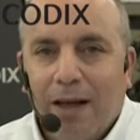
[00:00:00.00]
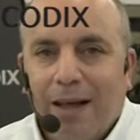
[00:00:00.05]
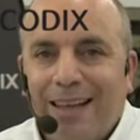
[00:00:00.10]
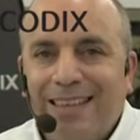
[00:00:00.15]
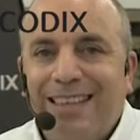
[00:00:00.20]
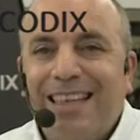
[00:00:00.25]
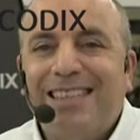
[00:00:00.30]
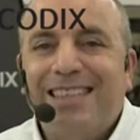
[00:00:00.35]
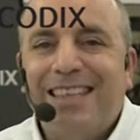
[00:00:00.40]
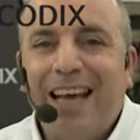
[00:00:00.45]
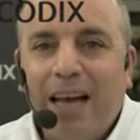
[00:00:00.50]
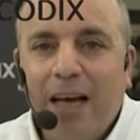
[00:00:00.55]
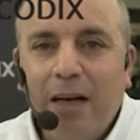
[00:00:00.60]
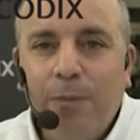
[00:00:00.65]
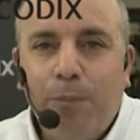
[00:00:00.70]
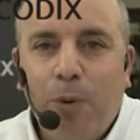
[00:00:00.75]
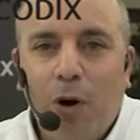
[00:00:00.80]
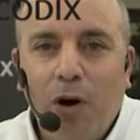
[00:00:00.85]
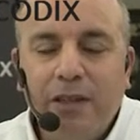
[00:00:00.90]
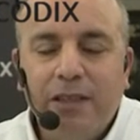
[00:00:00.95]
The
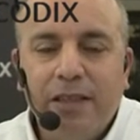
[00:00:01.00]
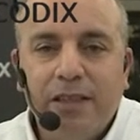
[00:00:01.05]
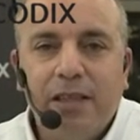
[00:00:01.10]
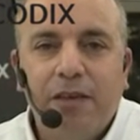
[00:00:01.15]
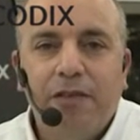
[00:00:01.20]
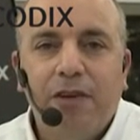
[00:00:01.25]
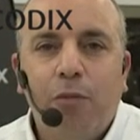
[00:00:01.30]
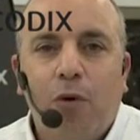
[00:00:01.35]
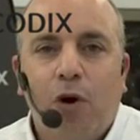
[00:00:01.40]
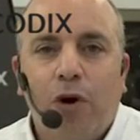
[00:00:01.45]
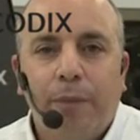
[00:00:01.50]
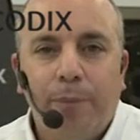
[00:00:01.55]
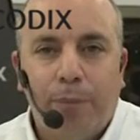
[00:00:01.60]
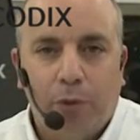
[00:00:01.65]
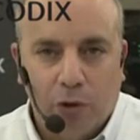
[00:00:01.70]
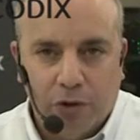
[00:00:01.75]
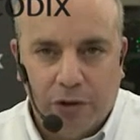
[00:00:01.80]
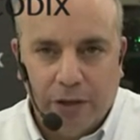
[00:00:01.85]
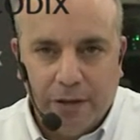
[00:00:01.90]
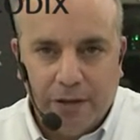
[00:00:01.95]
second point is even more
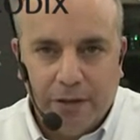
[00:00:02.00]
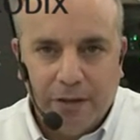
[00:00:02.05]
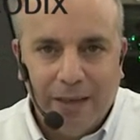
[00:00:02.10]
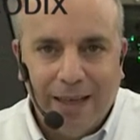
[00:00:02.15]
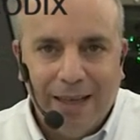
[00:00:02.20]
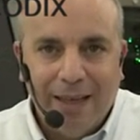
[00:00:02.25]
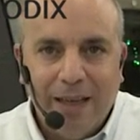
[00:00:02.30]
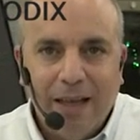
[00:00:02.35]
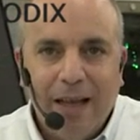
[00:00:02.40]
important.